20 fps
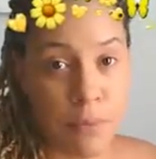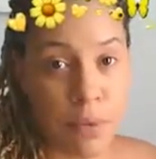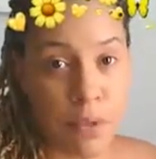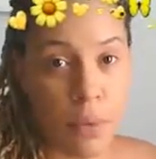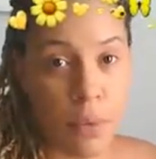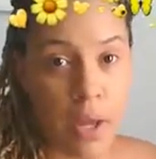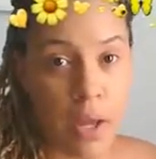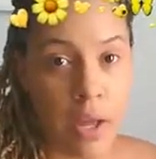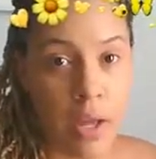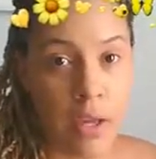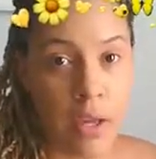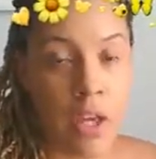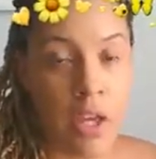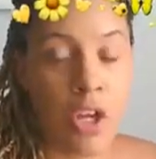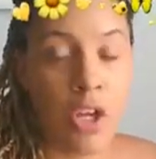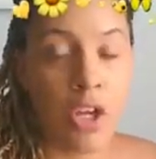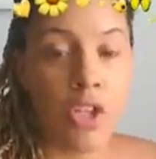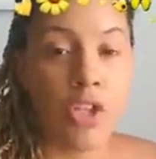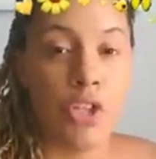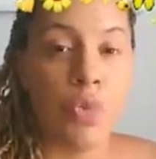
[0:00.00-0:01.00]
Okay.
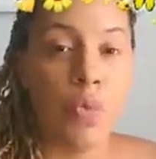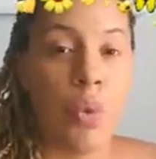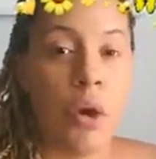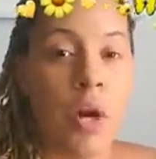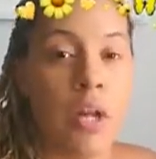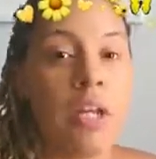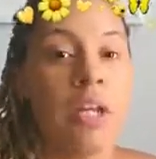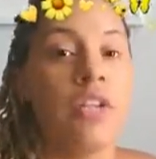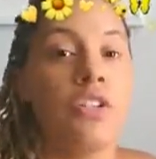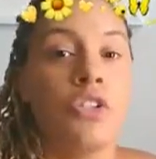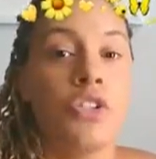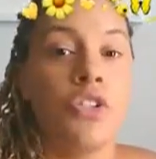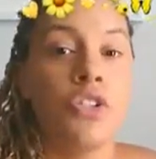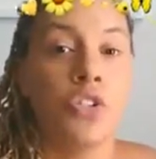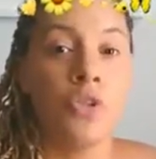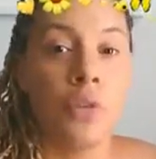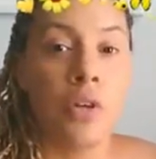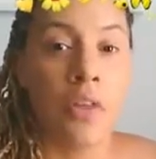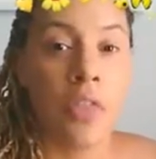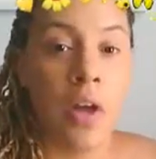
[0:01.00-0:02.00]
You want to
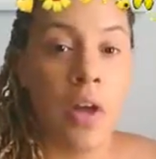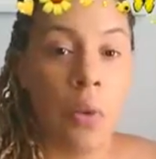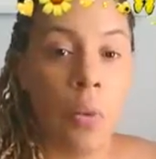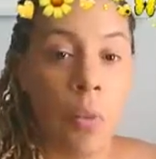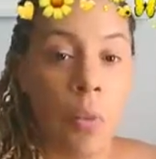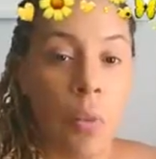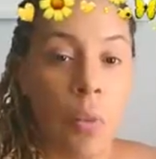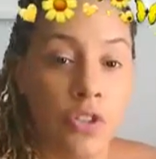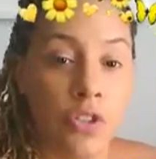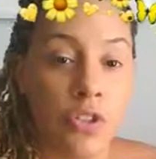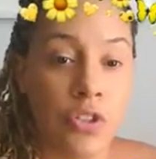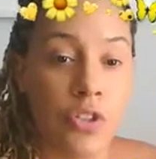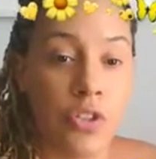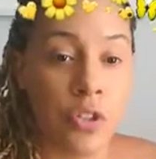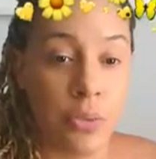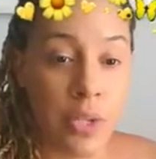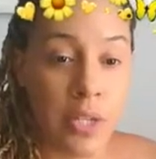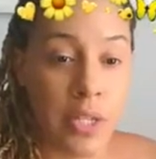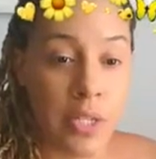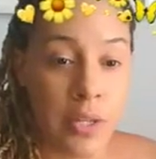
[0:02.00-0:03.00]
ensure that what you're
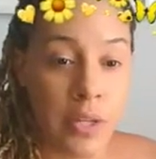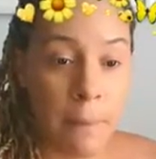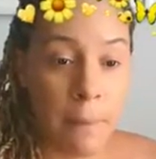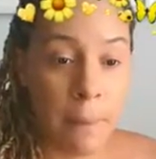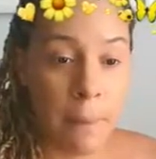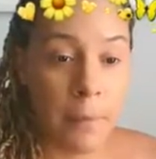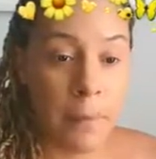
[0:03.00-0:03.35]
doing